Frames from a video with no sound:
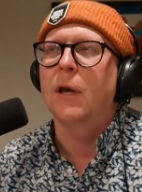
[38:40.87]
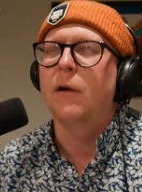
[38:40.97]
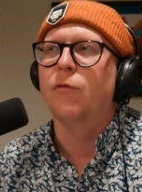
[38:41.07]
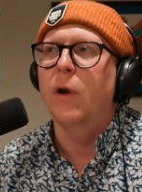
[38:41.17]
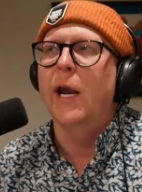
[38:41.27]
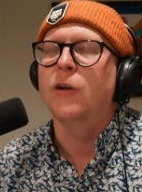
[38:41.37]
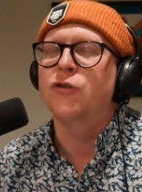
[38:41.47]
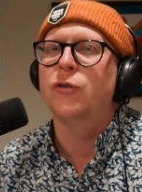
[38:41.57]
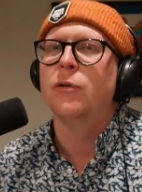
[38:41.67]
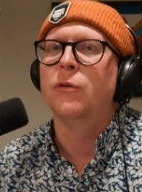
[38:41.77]
kind of rang
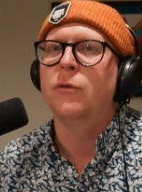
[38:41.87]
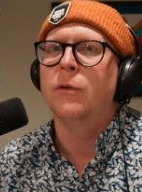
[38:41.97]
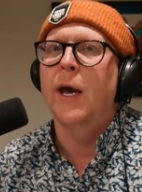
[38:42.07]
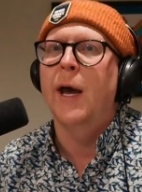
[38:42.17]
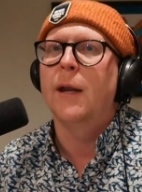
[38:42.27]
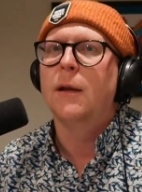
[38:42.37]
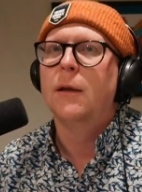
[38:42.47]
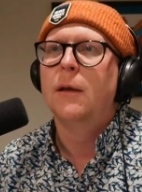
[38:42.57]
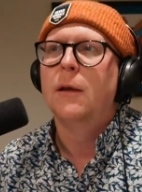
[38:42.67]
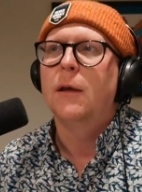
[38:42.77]
true that
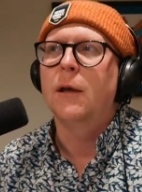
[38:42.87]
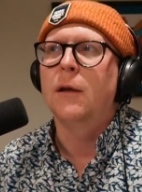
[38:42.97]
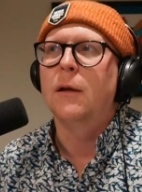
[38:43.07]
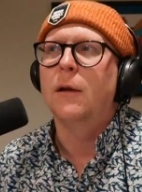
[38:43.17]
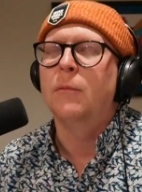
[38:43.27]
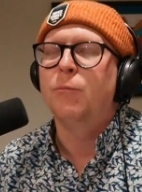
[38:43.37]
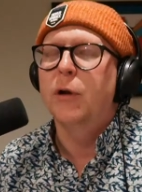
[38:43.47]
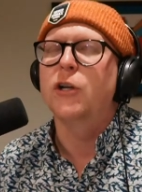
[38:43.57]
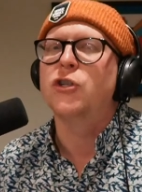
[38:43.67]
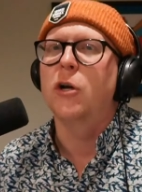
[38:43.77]
in in
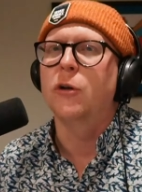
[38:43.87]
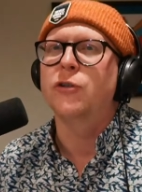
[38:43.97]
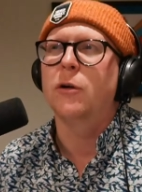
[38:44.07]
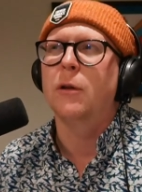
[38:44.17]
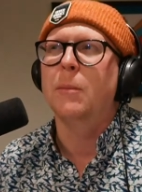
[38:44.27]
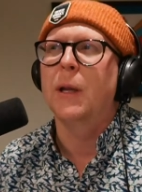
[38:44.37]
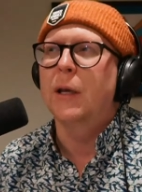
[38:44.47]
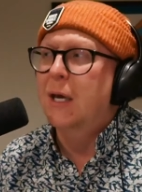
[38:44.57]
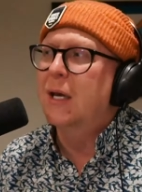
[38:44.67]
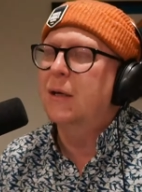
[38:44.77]
British culture they'd be
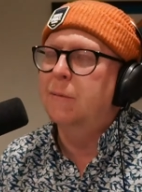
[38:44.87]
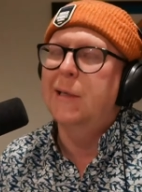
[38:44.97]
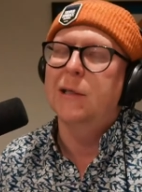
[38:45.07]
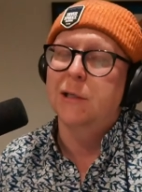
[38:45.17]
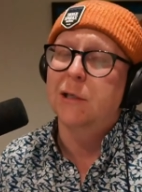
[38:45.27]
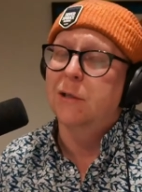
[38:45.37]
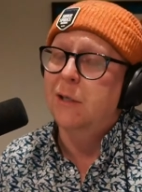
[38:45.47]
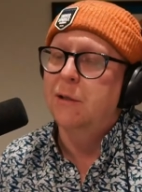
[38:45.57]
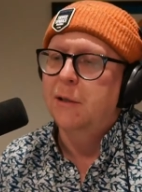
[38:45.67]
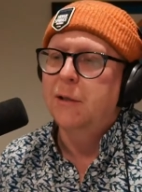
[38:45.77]
like, oh well, you know
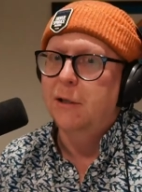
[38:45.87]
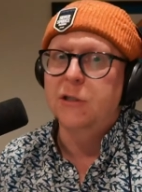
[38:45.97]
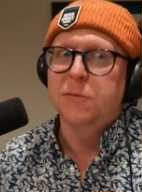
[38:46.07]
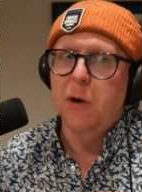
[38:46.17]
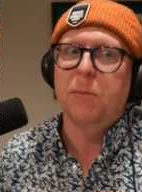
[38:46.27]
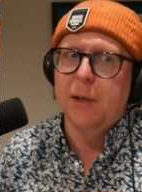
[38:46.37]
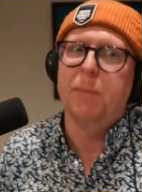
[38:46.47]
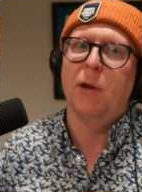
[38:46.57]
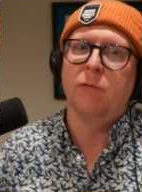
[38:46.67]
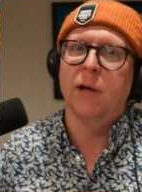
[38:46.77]
they they're smart
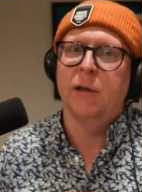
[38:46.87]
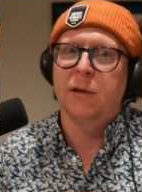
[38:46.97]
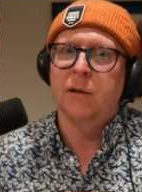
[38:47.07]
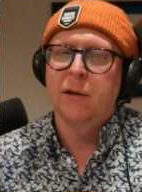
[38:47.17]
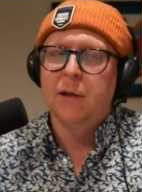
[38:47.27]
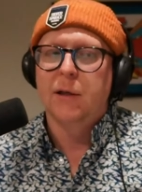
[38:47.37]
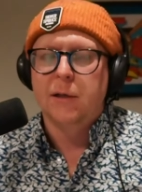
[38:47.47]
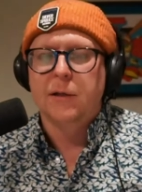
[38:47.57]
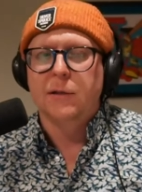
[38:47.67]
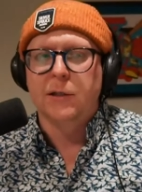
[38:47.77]
people running
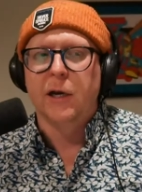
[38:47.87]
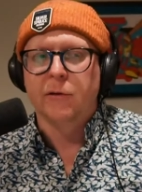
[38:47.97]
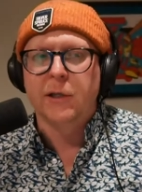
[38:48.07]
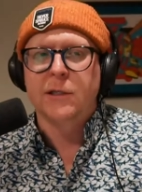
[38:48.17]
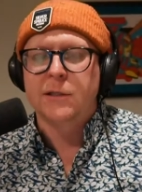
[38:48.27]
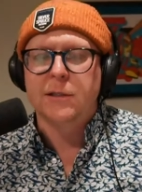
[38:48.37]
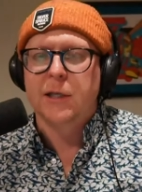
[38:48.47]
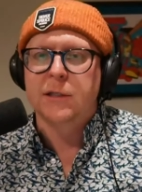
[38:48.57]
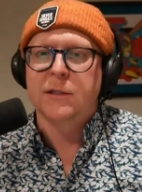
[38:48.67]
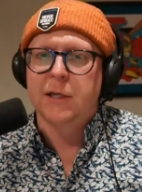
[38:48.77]
you know these
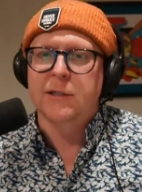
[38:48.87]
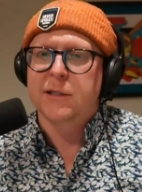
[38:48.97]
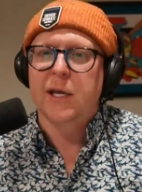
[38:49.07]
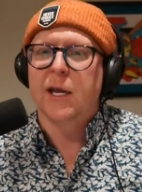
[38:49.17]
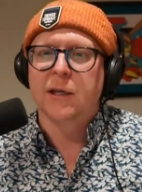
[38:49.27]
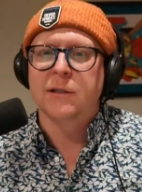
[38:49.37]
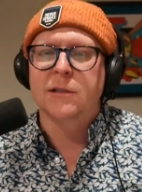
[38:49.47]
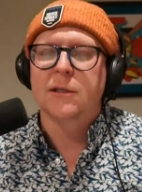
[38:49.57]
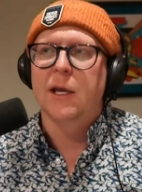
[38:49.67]
these these right. things